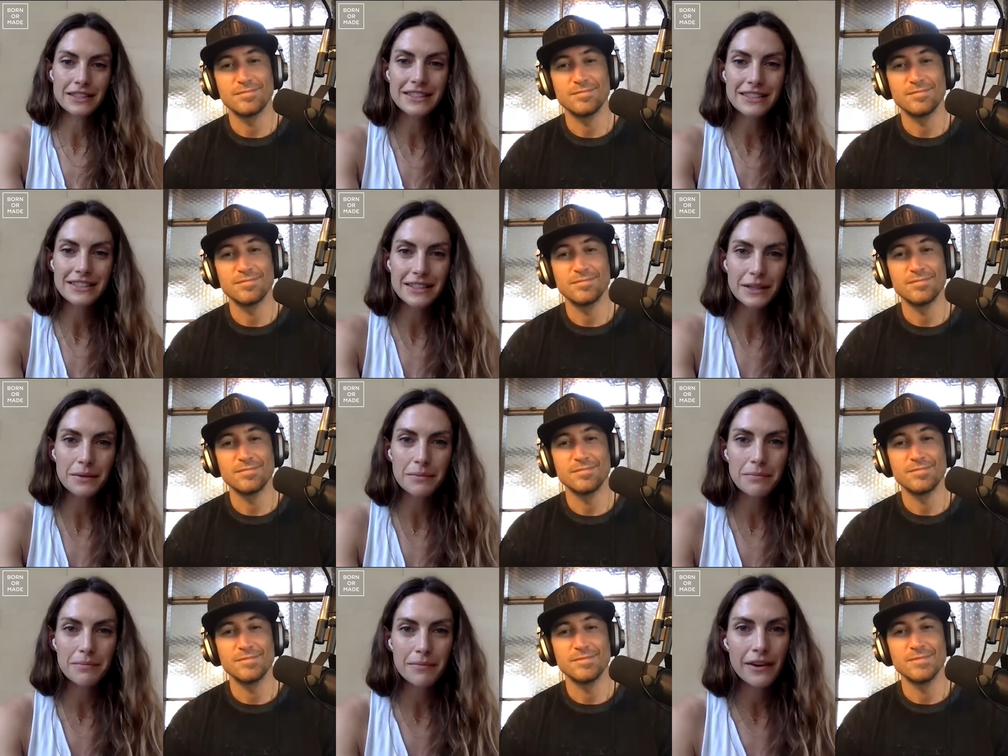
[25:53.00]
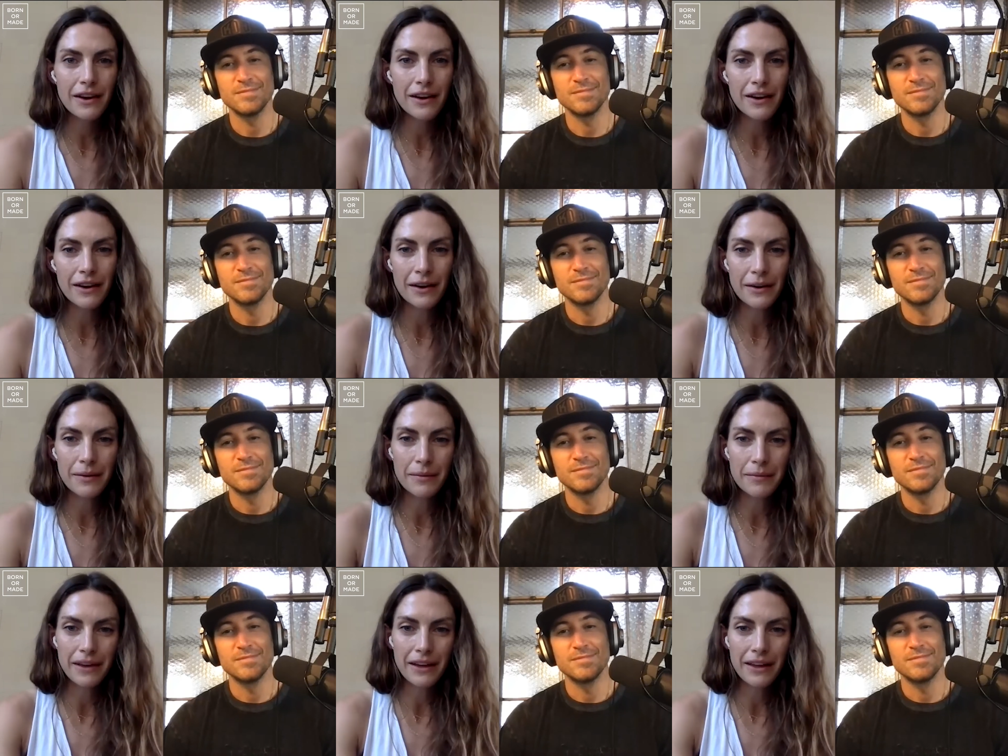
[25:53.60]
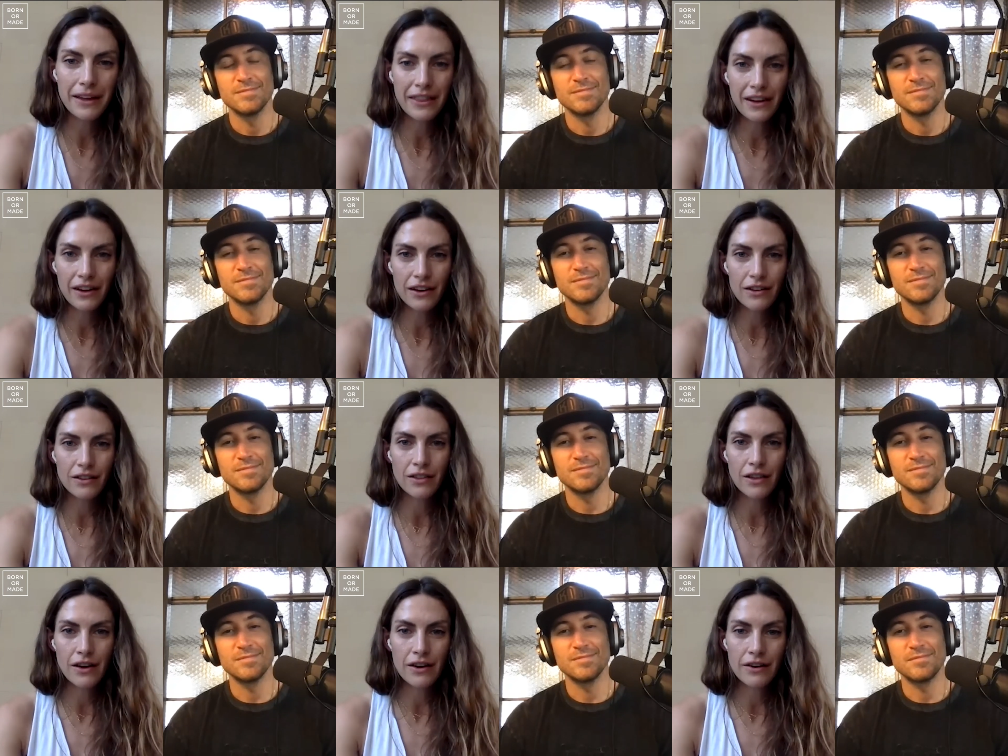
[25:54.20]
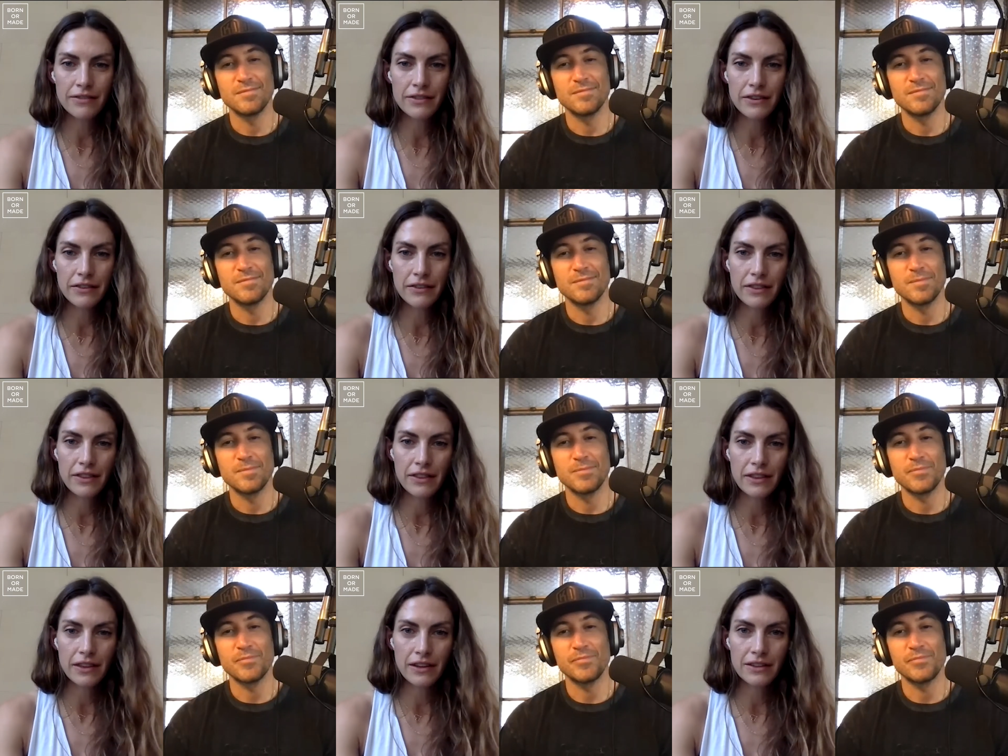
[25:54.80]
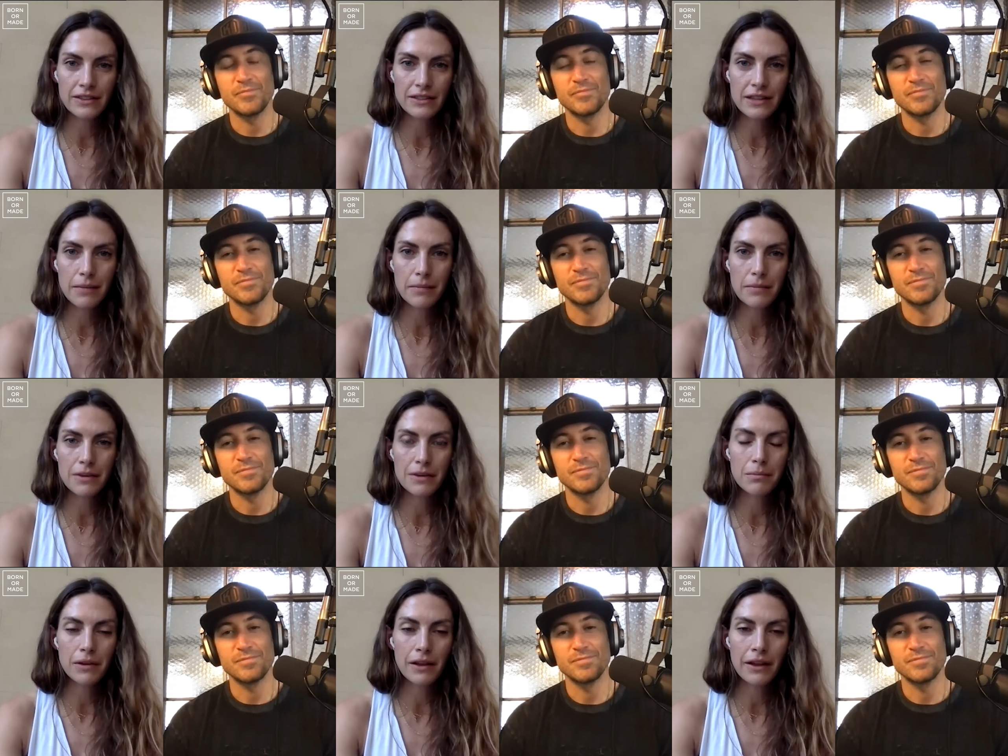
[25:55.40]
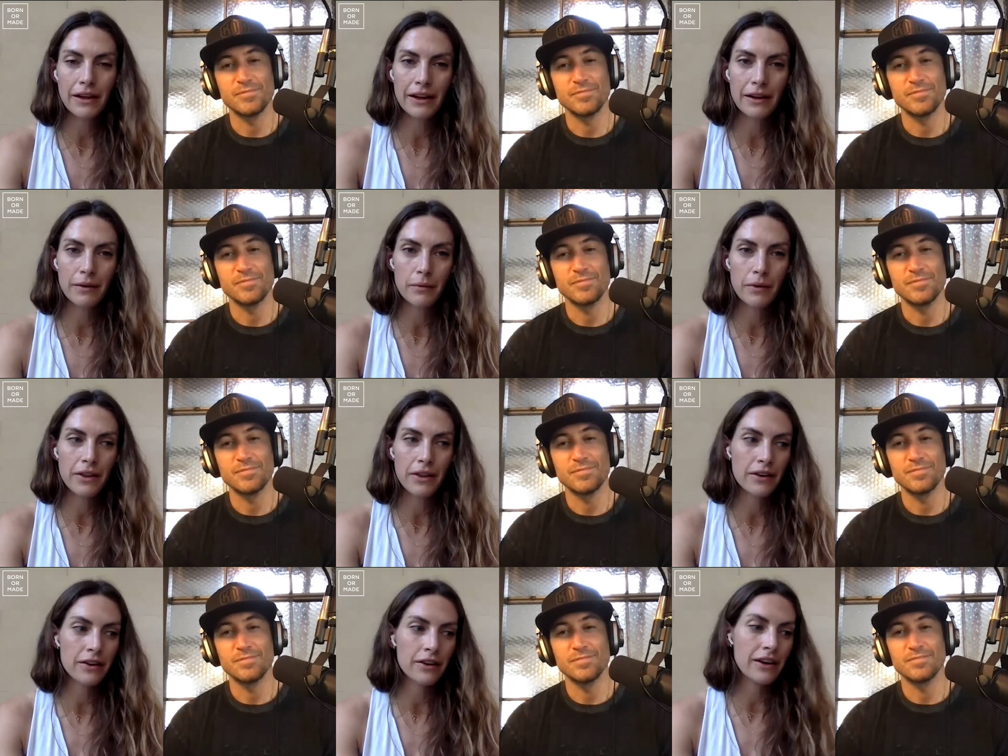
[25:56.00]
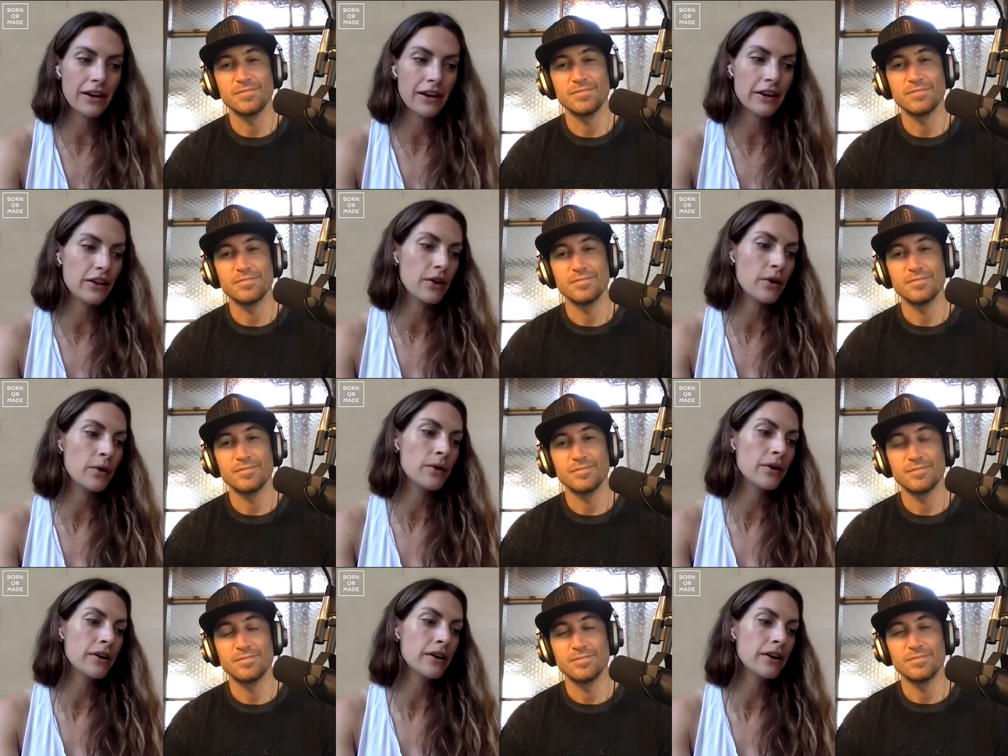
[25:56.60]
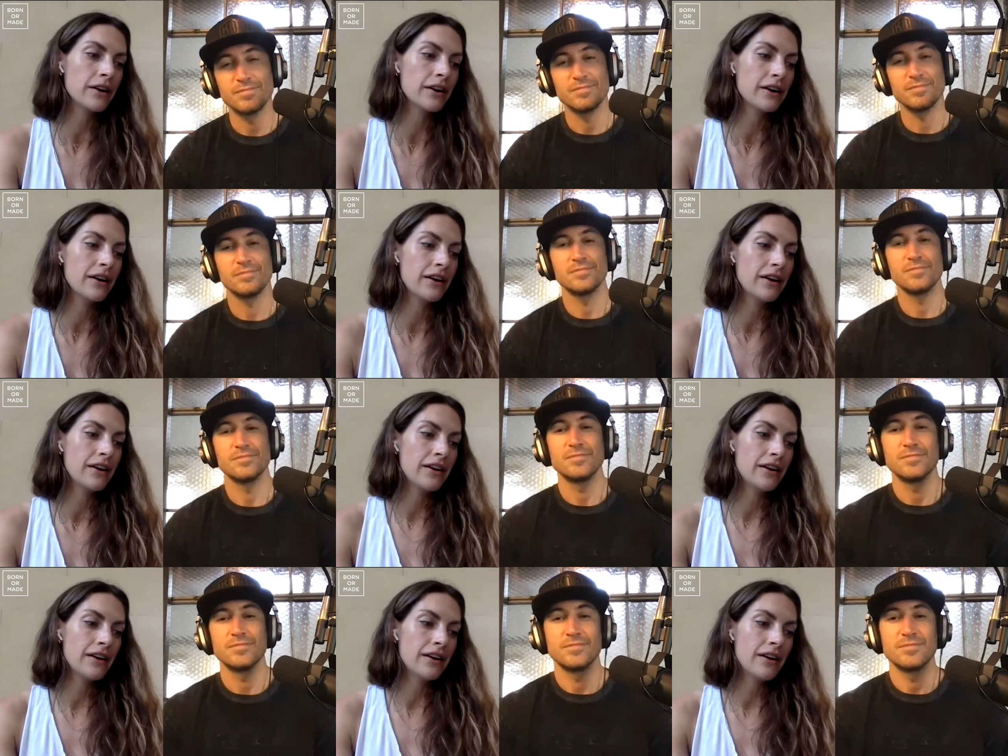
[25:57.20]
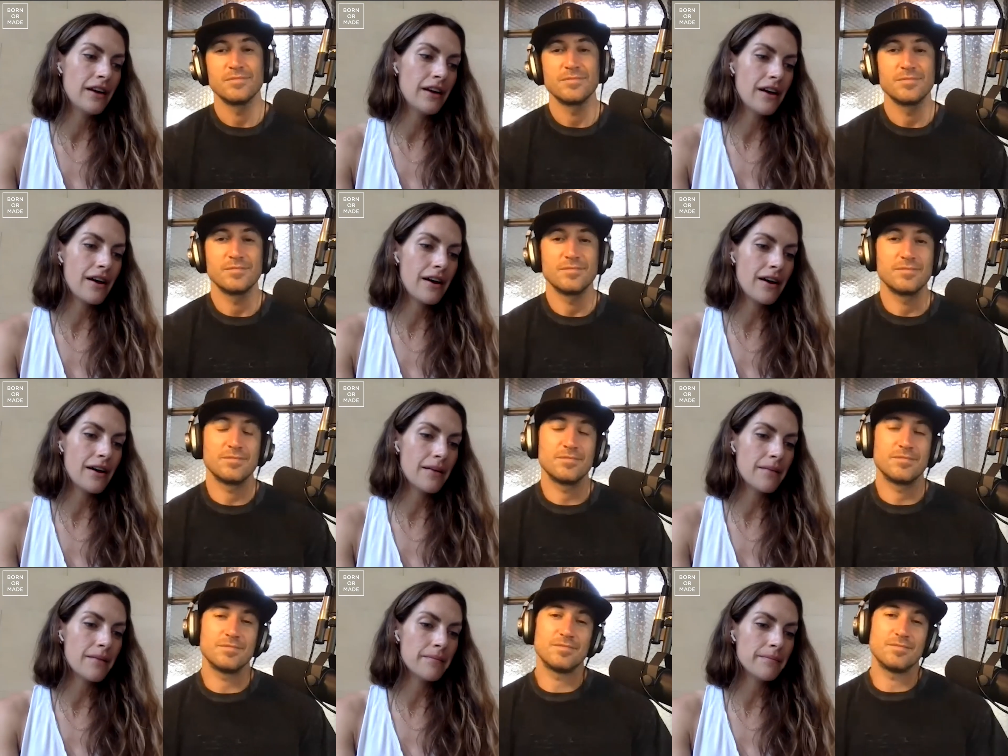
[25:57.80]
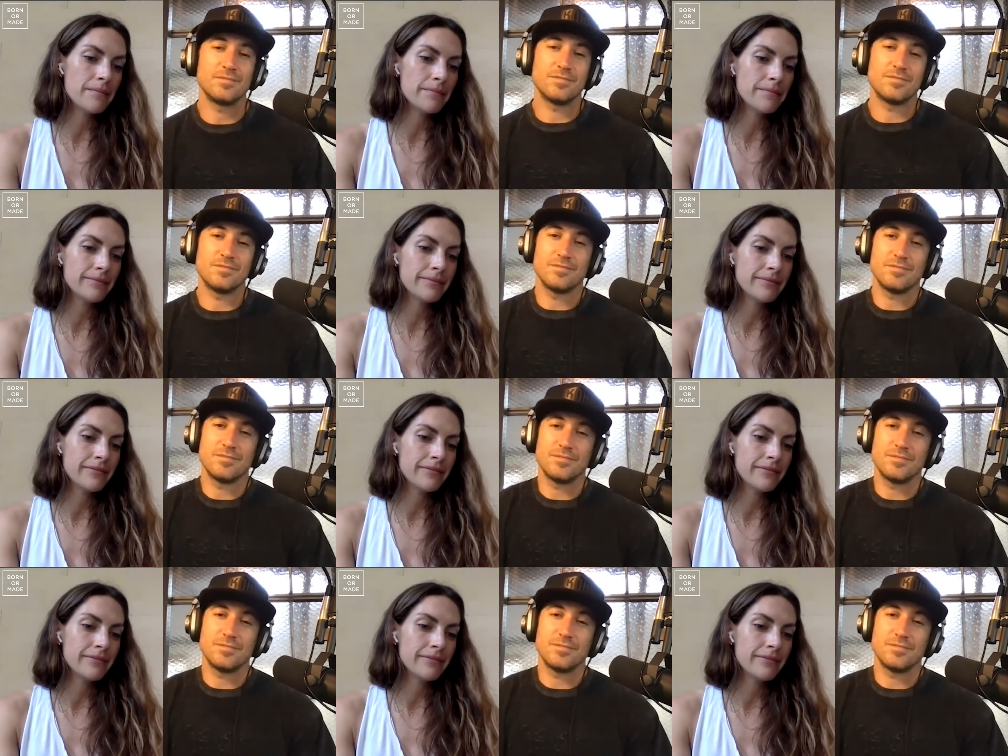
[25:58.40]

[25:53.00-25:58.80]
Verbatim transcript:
Speaker 1: system um, i think a lot of different things come into play whether you're um,